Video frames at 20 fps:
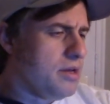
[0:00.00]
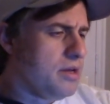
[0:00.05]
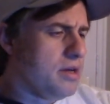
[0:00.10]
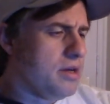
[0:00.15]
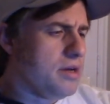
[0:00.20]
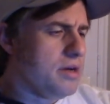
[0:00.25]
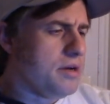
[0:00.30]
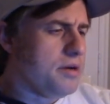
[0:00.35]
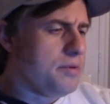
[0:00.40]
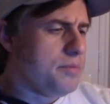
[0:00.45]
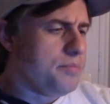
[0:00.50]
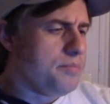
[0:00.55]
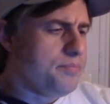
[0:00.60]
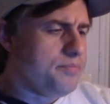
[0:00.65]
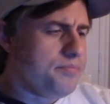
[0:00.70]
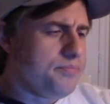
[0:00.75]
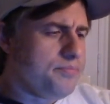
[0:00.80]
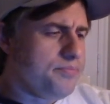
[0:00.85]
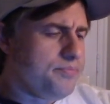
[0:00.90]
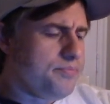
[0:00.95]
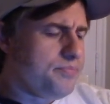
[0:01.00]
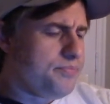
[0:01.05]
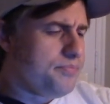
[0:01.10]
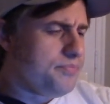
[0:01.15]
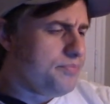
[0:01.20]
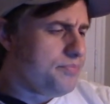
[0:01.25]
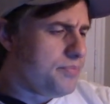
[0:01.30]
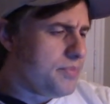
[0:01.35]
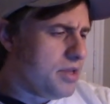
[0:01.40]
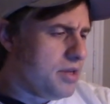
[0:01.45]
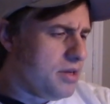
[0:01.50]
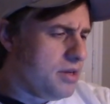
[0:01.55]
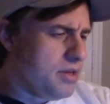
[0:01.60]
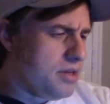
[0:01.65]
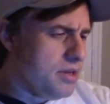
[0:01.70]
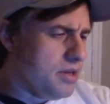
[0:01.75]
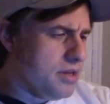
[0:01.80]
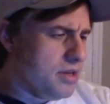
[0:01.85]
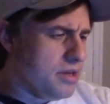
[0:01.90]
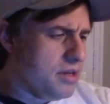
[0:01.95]
Um,
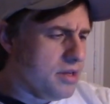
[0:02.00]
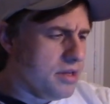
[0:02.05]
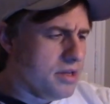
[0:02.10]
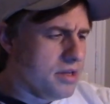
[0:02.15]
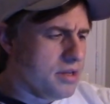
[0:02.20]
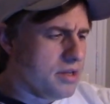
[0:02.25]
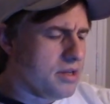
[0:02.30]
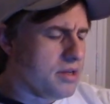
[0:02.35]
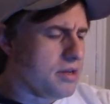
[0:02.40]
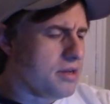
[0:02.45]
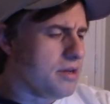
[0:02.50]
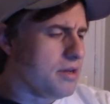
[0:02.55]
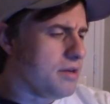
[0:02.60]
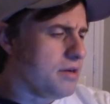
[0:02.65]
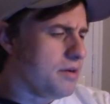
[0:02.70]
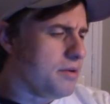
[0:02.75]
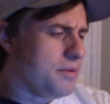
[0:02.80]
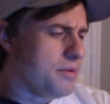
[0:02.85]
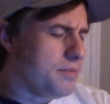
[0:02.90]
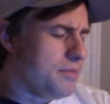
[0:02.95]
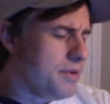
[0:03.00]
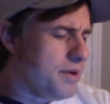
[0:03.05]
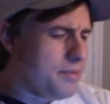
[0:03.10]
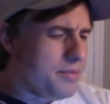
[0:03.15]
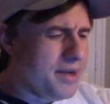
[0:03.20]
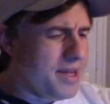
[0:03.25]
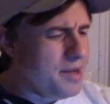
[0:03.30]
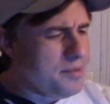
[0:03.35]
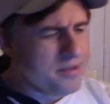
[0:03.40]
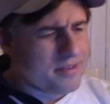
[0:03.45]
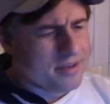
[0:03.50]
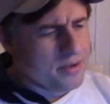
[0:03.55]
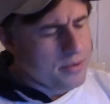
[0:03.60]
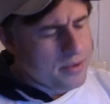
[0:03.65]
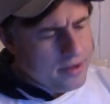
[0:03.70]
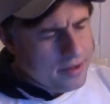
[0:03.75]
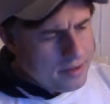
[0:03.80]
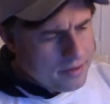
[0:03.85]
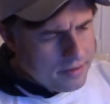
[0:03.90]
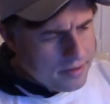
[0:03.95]
yeah, yeah, yeah. I mean, Miami's not
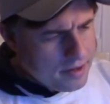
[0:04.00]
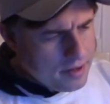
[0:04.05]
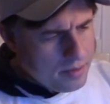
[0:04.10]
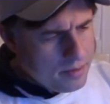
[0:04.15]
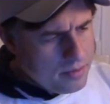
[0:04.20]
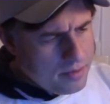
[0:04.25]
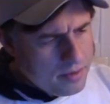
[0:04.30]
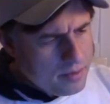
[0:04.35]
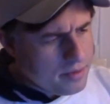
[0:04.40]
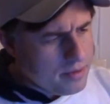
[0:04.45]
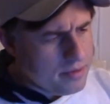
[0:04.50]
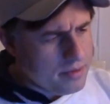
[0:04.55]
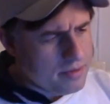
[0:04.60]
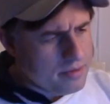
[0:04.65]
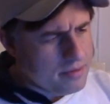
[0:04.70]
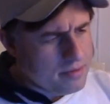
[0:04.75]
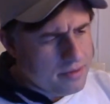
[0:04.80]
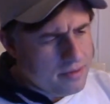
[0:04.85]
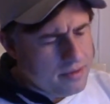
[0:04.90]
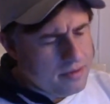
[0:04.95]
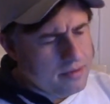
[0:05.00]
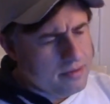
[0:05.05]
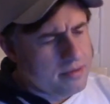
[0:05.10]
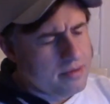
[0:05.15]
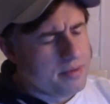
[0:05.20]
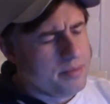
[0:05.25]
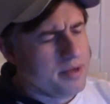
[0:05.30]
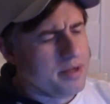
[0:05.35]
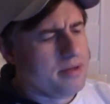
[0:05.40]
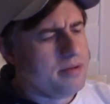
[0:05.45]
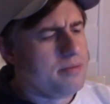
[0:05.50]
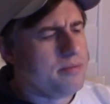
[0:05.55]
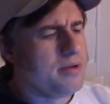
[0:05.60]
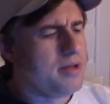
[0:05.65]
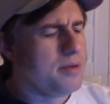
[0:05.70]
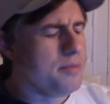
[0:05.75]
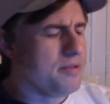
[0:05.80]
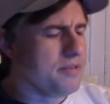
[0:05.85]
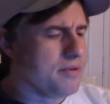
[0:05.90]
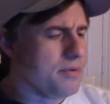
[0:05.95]
winning this game. I mean,
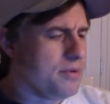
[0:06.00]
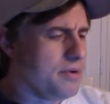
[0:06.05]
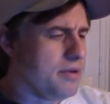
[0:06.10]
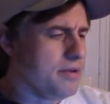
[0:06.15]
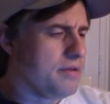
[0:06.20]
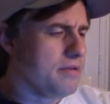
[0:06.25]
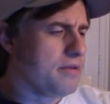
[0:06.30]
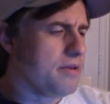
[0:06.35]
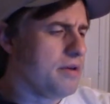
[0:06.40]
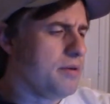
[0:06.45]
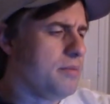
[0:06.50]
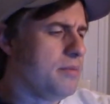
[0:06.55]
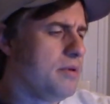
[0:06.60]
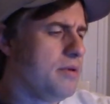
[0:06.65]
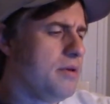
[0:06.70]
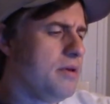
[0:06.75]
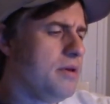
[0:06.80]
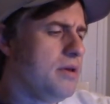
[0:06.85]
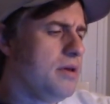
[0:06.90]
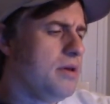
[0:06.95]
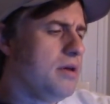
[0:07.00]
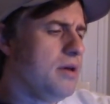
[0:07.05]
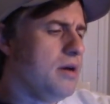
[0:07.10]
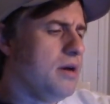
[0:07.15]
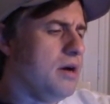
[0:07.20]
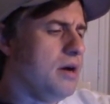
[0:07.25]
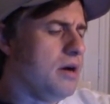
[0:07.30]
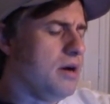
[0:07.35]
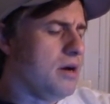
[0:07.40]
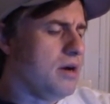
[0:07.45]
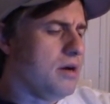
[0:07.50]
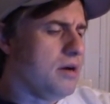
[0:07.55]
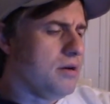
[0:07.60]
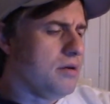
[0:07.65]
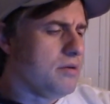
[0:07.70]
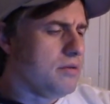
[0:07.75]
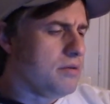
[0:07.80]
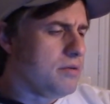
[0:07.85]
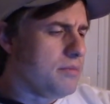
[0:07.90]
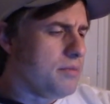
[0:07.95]
Miami's not winning this game.
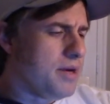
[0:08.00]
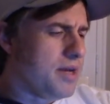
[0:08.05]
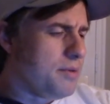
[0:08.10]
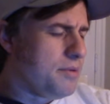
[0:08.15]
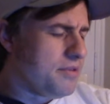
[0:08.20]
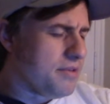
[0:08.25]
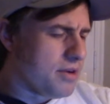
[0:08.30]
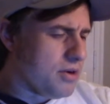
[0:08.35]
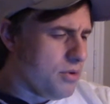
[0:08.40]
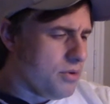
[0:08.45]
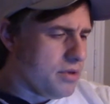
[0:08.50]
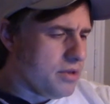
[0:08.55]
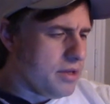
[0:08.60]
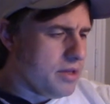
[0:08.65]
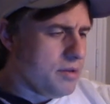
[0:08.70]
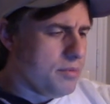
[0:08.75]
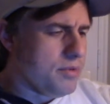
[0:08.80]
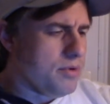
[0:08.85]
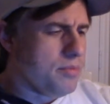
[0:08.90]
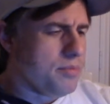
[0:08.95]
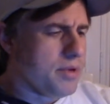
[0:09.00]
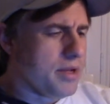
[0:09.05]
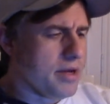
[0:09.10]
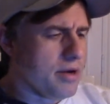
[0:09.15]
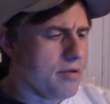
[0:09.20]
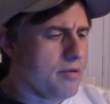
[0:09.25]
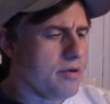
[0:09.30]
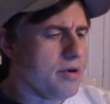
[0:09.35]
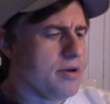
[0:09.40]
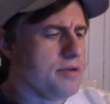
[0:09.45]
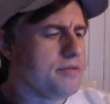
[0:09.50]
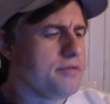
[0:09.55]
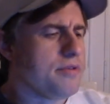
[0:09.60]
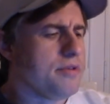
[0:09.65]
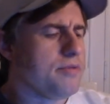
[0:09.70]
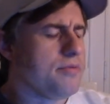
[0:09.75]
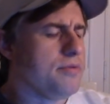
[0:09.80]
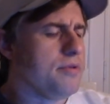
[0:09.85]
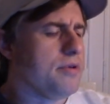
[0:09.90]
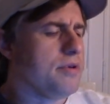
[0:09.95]
Uh, Miami's not going to Lambeau. Be Aaron Rodgers.
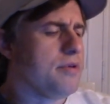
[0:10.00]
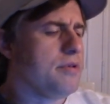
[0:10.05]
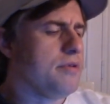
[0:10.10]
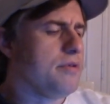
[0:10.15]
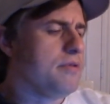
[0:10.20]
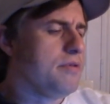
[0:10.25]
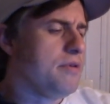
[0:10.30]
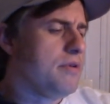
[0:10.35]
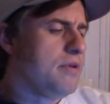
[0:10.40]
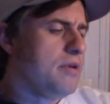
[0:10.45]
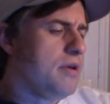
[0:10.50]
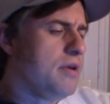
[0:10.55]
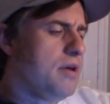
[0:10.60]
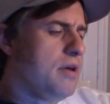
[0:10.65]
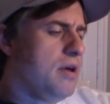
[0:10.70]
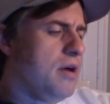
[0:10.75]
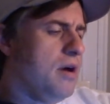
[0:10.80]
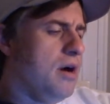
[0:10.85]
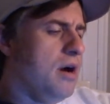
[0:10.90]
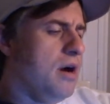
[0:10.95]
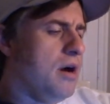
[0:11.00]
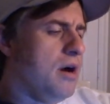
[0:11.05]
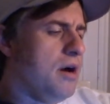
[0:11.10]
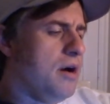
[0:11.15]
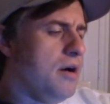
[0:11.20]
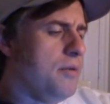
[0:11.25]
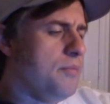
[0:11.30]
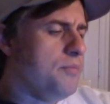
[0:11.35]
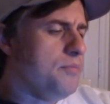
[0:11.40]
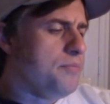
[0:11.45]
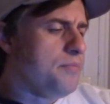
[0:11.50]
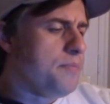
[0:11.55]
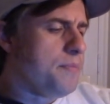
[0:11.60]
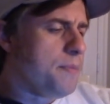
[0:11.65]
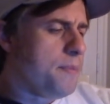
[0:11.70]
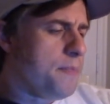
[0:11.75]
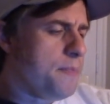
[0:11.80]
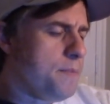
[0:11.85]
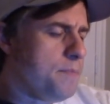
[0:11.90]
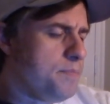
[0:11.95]
That's ridiculous. Um,
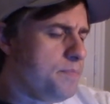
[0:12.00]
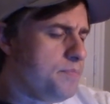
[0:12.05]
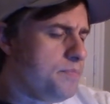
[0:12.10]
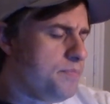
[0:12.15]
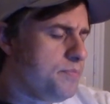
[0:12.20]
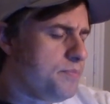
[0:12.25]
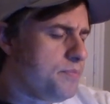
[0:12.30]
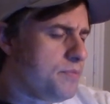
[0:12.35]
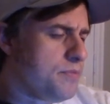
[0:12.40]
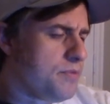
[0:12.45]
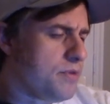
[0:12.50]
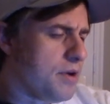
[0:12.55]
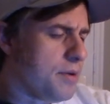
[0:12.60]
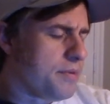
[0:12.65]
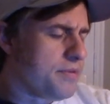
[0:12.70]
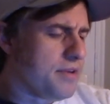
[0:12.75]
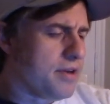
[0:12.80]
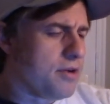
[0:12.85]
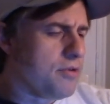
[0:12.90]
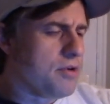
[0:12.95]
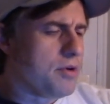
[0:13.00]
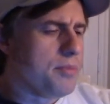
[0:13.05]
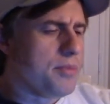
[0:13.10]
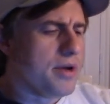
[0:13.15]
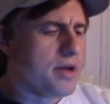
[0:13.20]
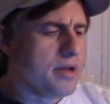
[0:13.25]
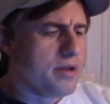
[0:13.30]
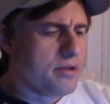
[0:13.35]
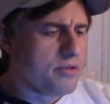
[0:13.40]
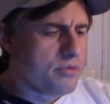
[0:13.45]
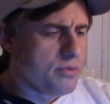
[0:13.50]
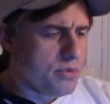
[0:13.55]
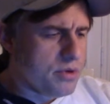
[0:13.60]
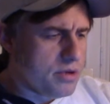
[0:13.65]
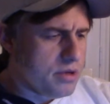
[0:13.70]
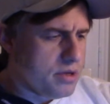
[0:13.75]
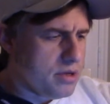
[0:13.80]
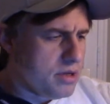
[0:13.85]
so I'll take Green Bay in this one.